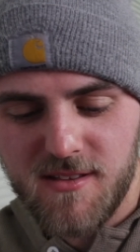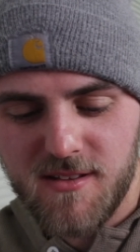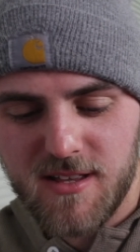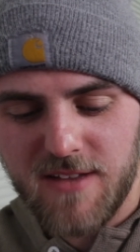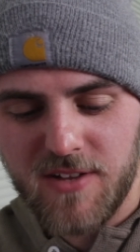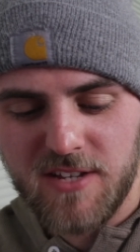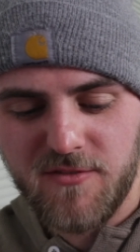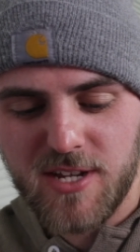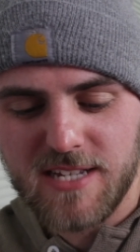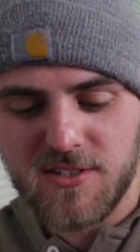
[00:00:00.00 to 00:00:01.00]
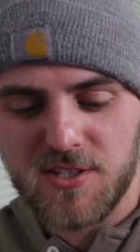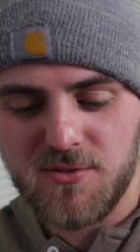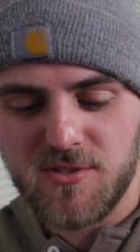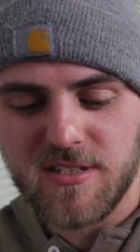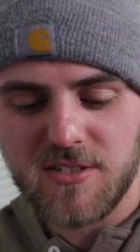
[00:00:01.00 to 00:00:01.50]
Have any of you guys
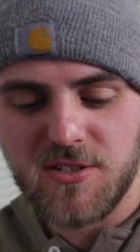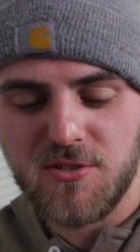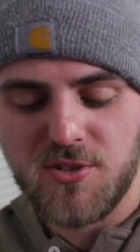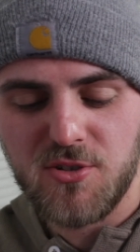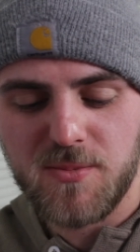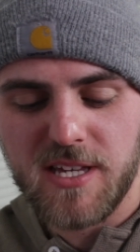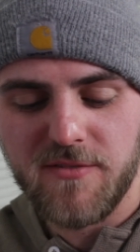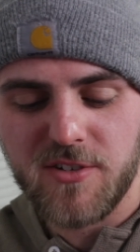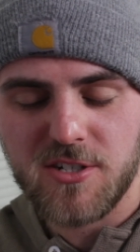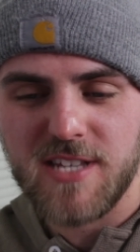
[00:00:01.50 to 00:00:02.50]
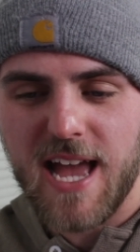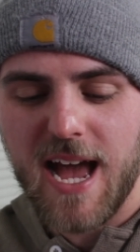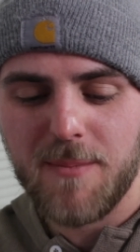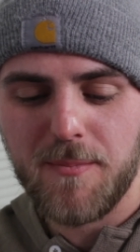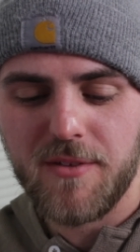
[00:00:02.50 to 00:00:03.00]
used this YouTube Givers
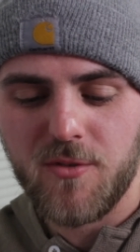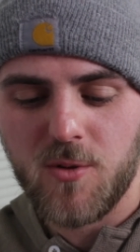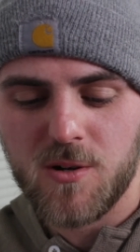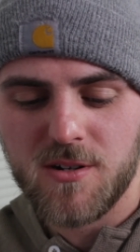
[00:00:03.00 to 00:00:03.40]
app before?